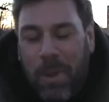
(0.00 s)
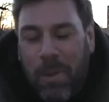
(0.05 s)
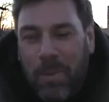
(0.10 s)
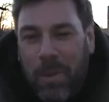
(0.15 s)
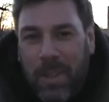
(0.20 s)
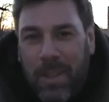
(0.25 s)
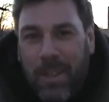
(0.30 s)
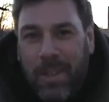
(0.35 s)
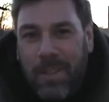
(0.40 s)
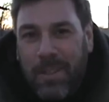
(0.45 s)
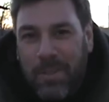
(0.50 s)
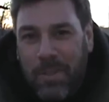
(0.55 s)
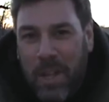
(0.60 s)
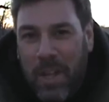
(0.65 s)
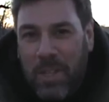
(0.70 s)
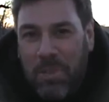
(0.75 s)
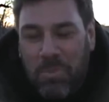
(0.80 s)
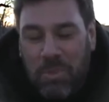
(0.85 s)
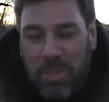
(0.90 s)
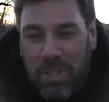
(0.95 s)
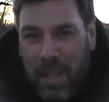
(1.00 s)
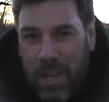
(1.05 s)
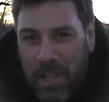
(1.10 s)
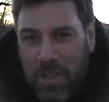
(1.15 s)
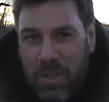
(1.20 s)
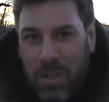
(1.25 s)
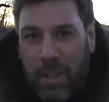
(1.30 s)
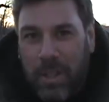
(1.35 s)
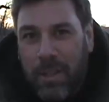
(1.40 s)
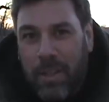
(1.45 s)
public
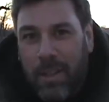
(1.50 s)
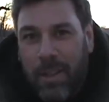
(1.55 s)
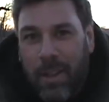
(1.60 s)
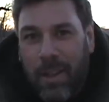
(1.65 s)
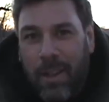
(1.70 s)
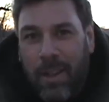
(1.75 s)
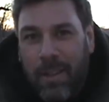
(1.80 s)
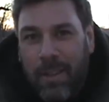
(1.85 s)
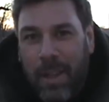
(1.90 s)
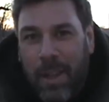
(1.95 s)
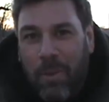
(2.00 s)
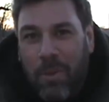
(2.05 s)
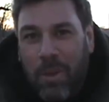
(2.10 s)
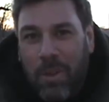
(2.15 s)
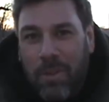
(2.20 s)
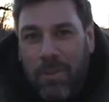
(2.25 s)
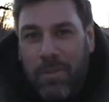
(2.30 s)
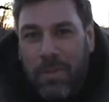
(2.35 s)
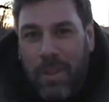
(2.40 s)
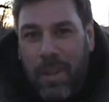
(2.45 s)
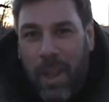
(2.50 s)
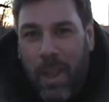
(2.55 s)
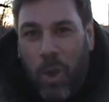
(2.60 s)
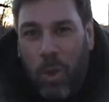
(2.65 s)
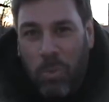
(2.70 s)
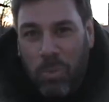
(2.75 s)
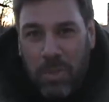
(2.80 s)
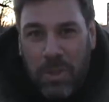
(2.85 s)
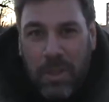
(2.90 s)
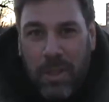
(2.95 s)
transportation. That would have
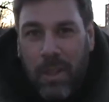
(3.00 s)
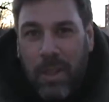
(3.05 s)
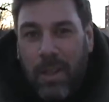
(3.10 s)
helped.